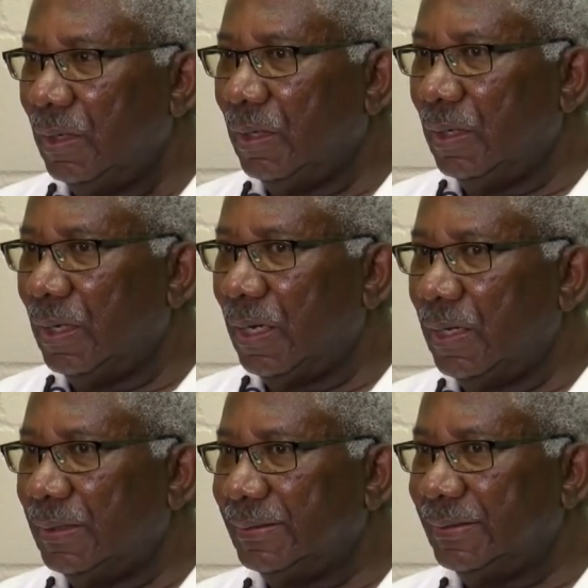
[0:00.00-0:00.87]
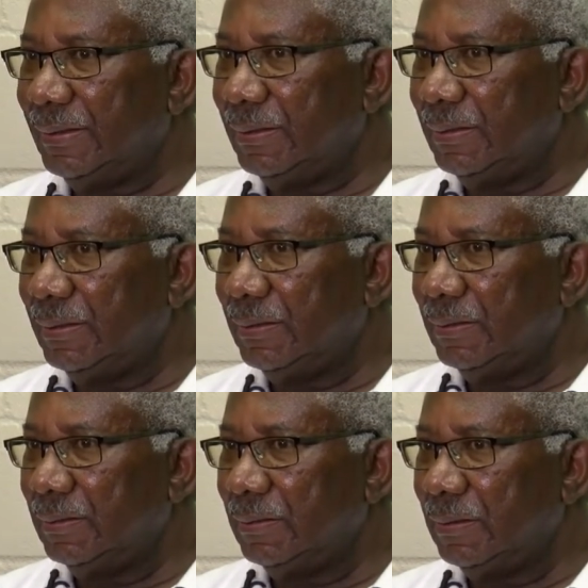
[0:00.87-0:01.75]
Uh,
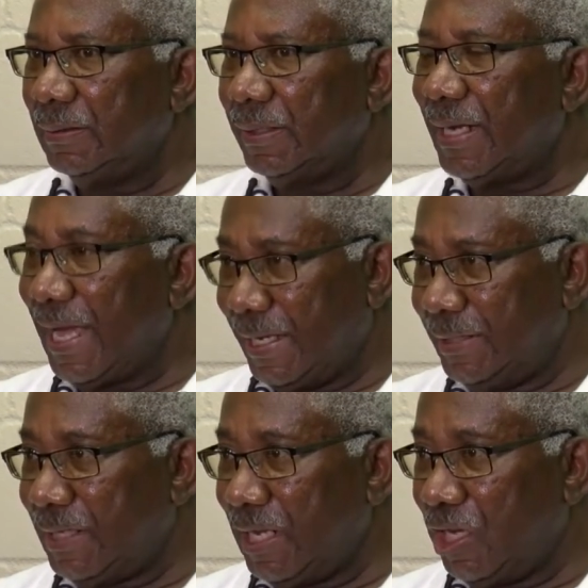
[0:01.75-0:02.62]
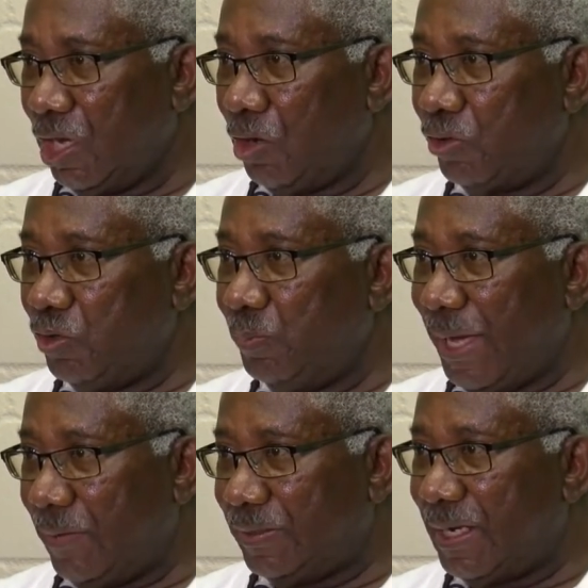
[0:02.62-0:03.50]
can I get that and call you
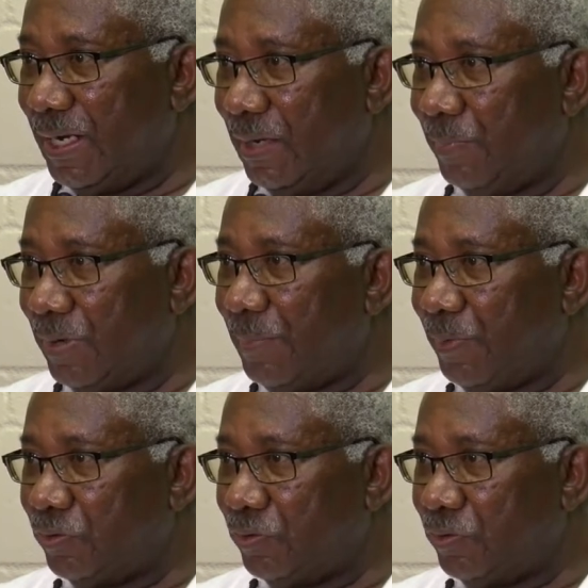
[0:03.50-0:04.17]
back at that number?